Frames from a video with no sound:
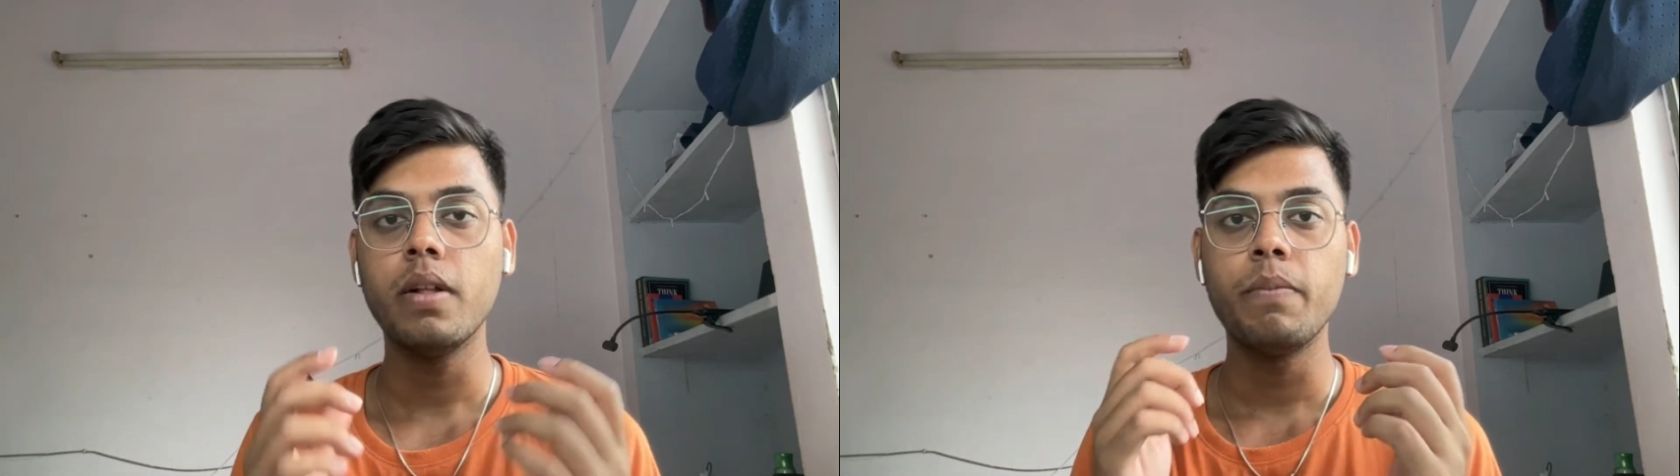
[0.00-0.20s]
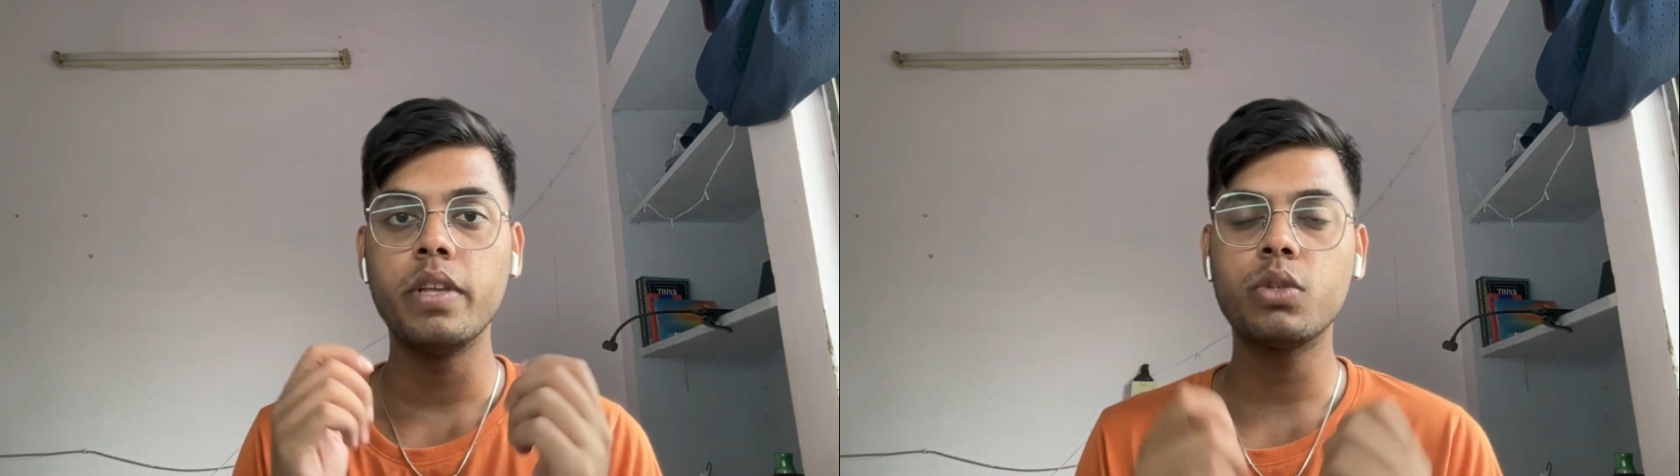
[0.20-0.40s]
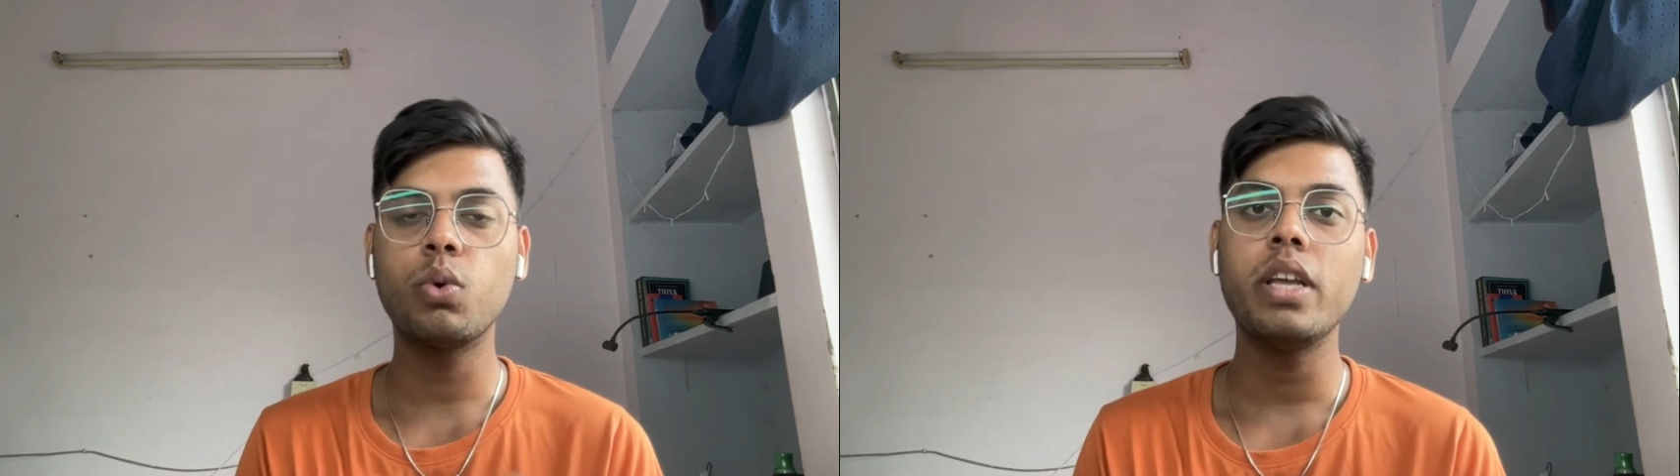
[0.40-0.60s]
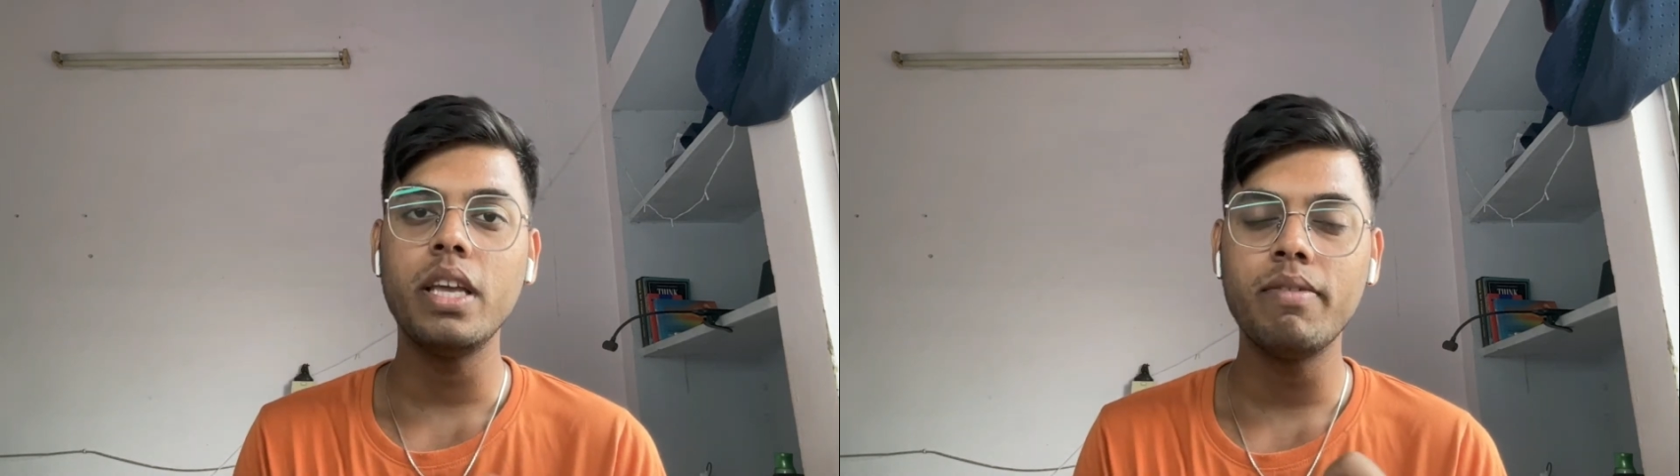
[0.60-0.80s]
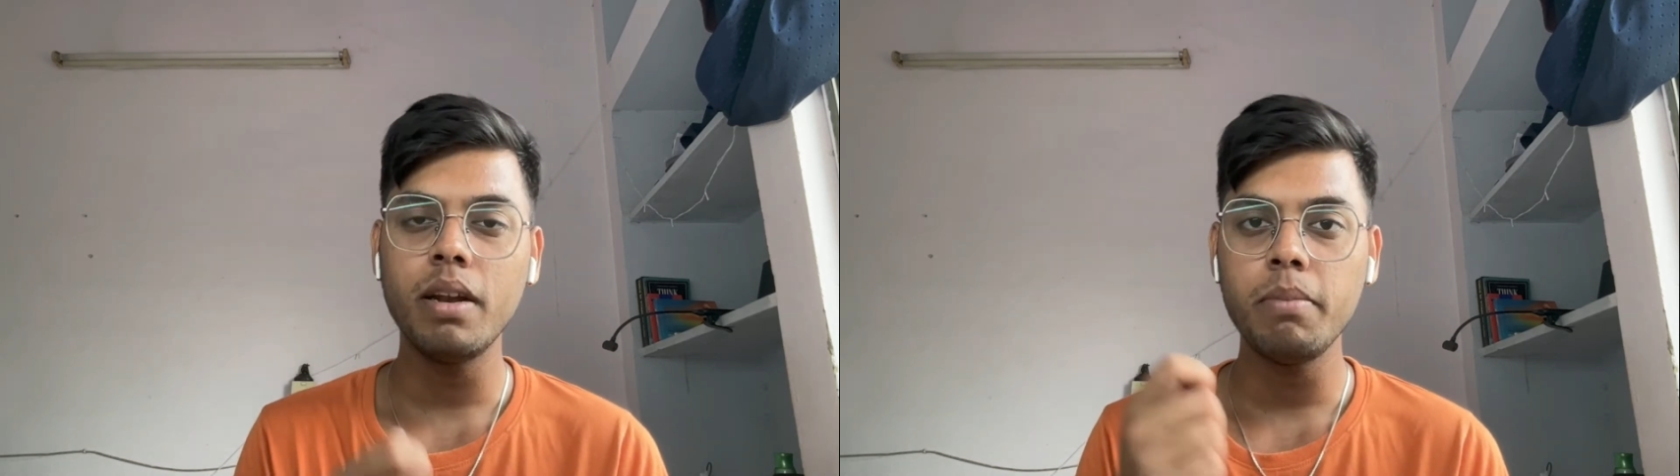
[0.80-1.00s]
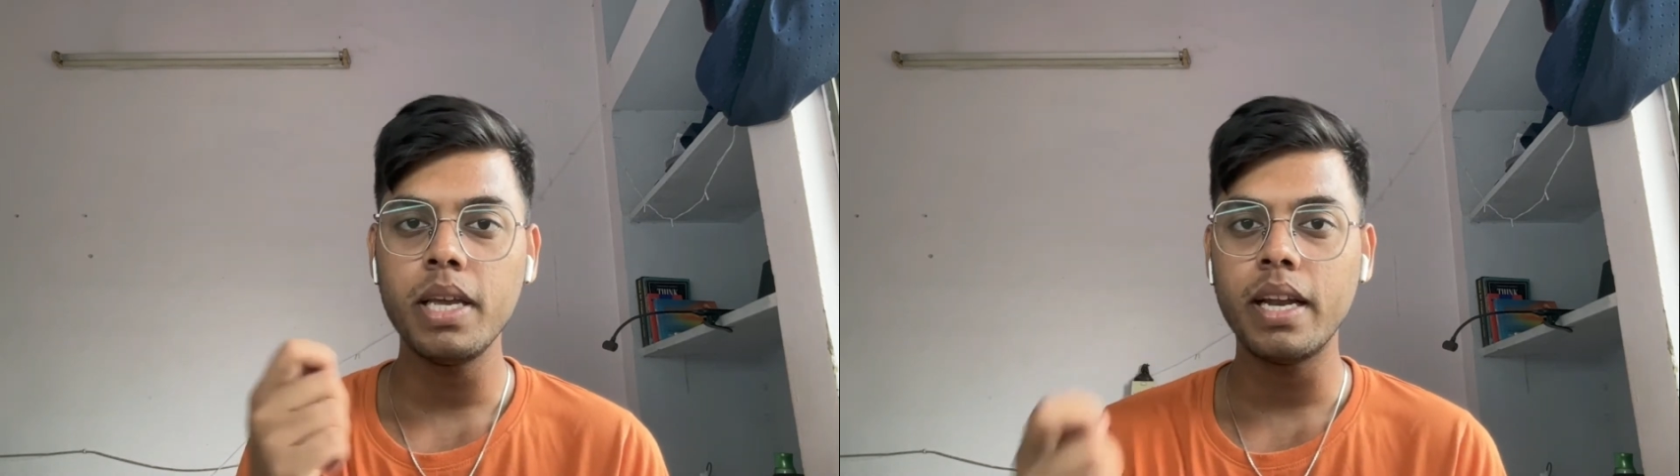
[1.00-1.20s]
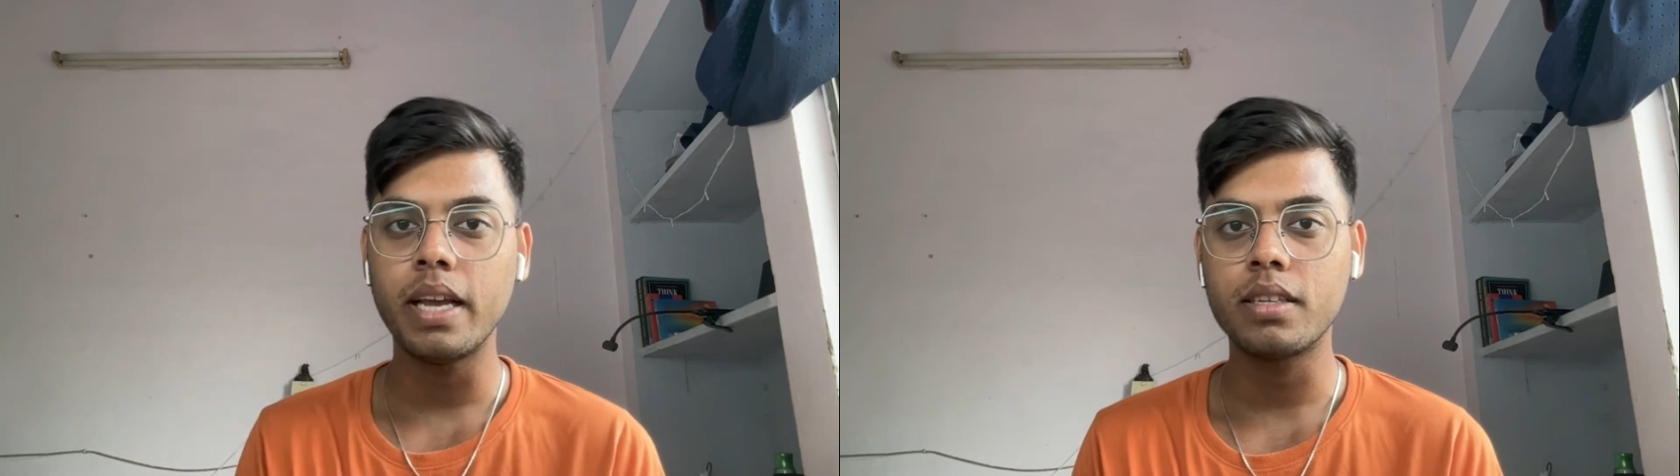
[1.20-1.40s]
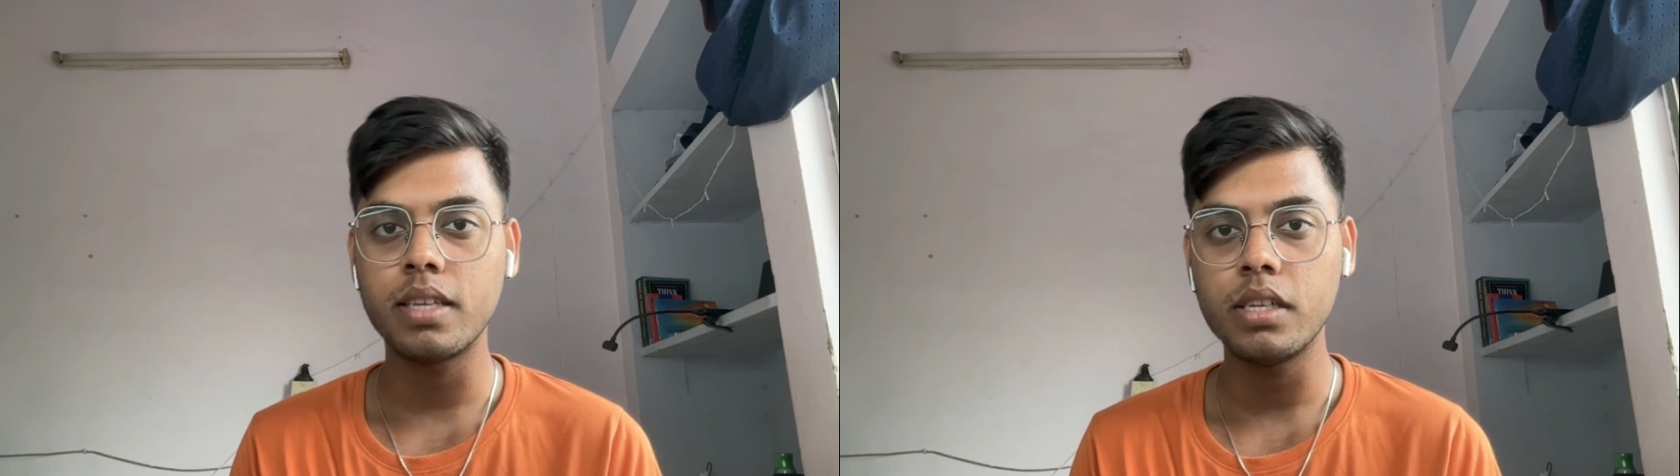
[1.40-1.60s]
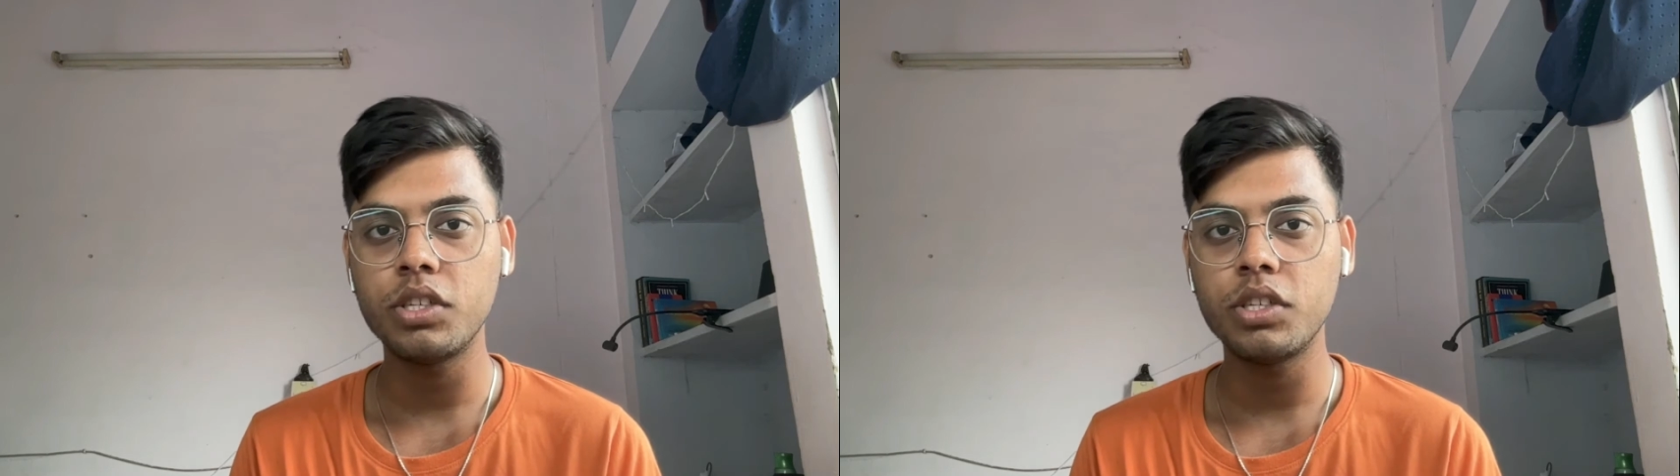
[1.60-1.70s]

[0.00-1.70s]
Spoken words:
This could even be an Excel